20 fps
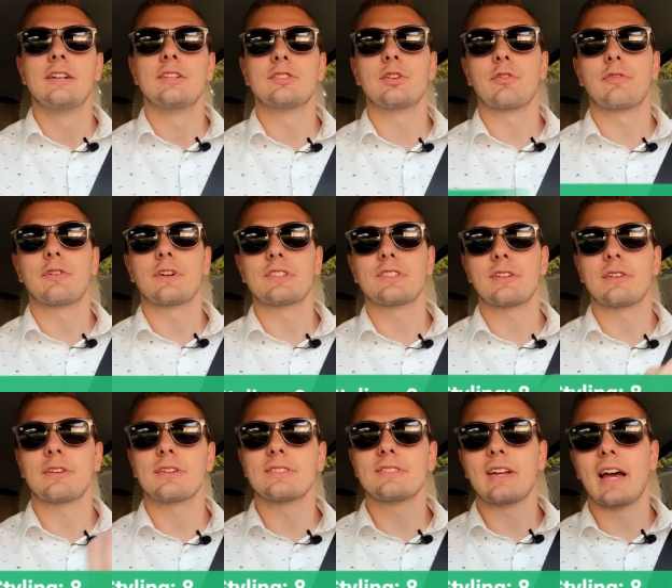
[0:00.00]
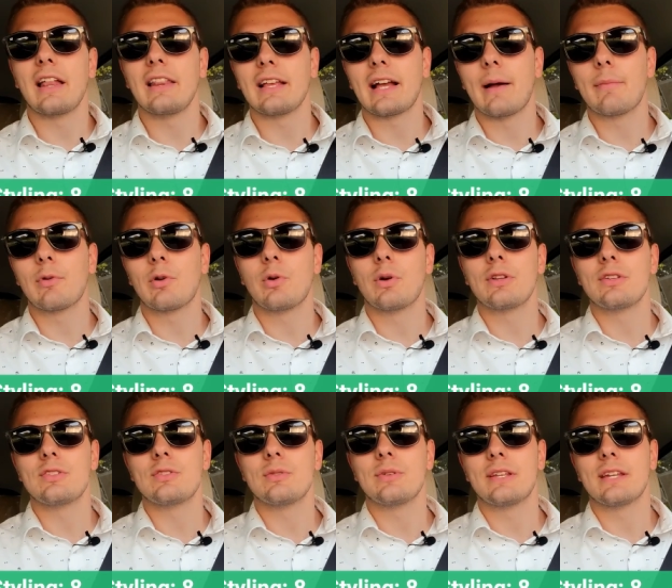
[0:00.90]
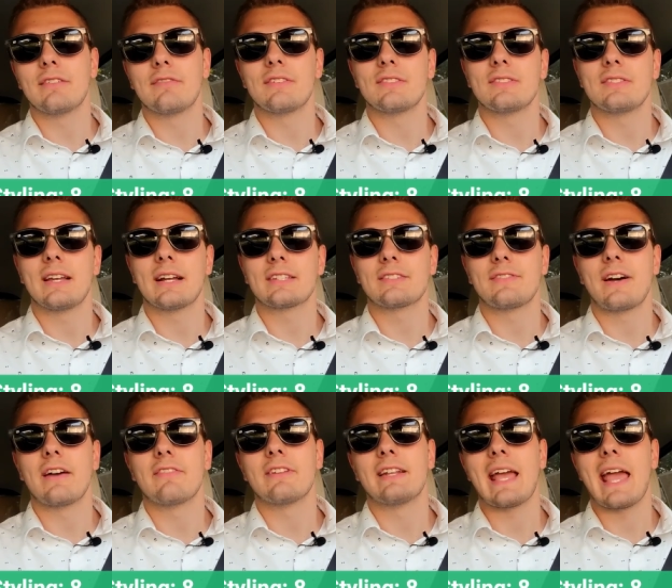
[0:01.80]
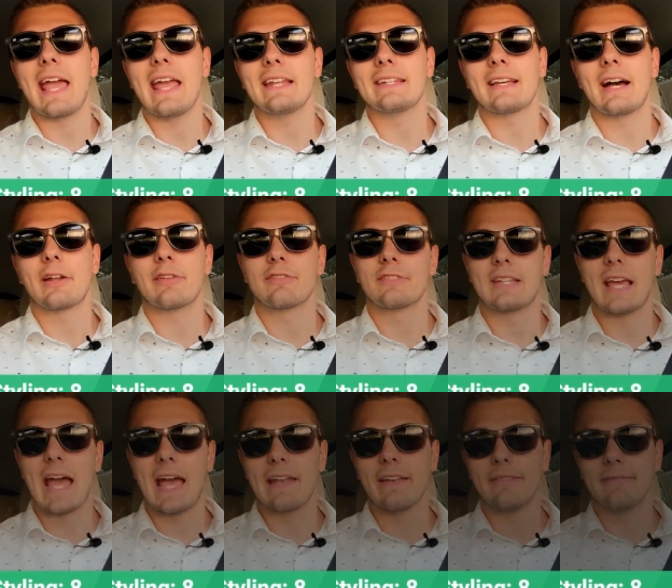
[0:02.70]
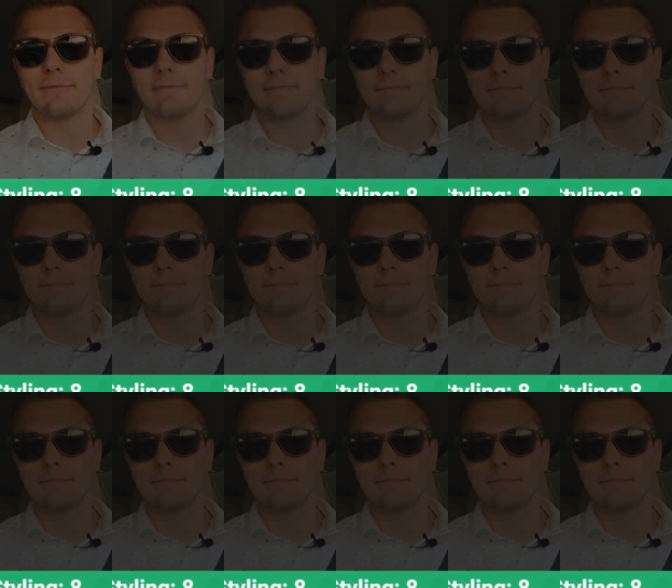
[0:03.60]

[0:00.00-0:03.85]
So for exterior styling, I'm going to give the CX-5 an 8 out of 10.